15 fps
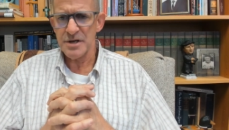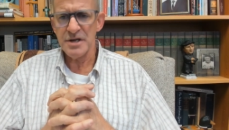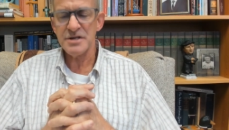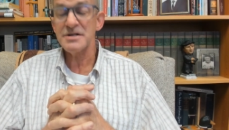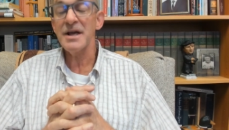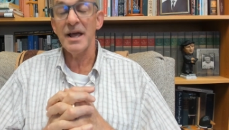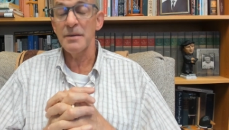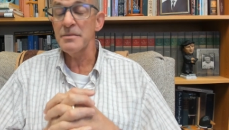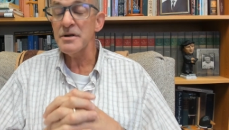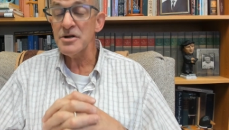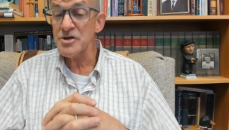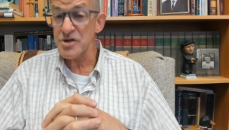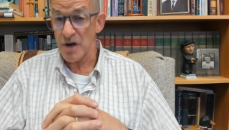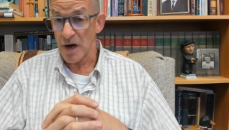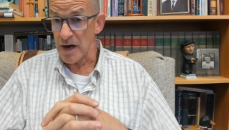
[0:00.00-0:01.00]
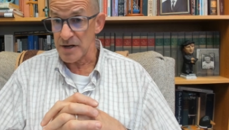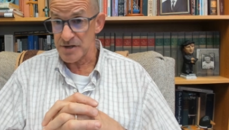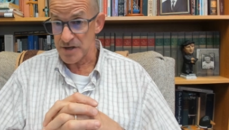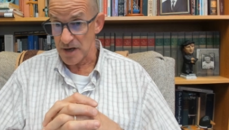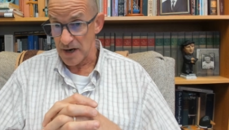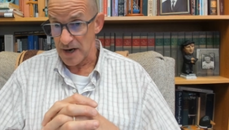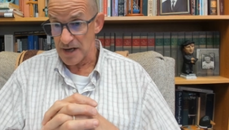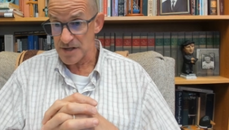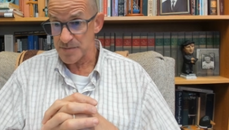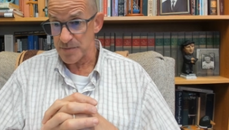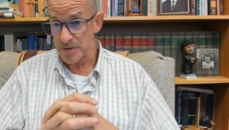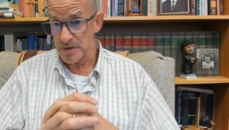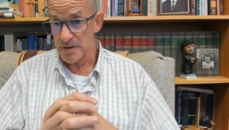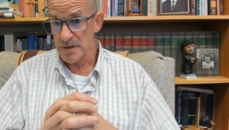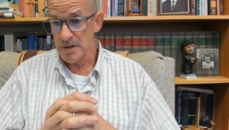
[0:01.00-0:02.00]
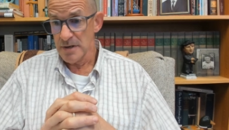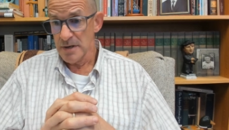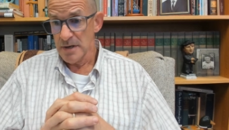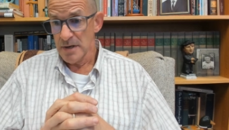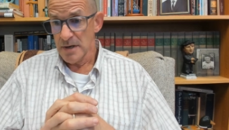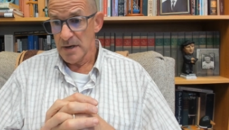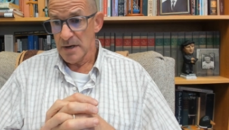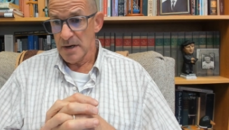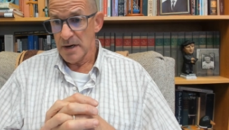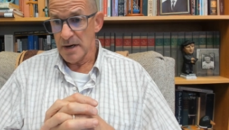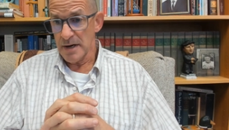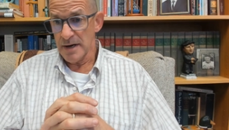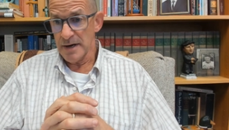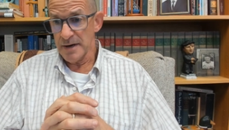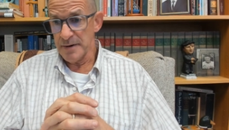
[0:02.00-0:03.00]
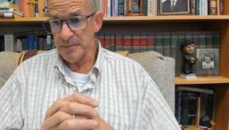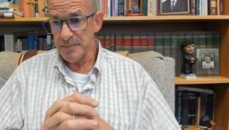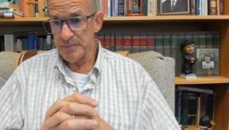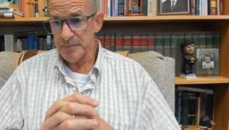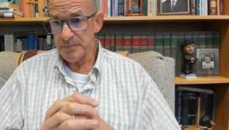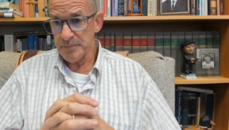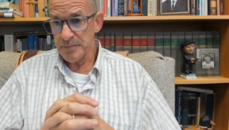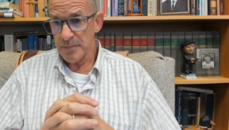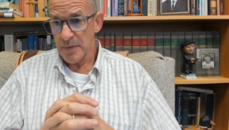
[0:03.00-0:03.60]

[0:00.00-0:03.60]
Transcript: He's named in John's gospel um,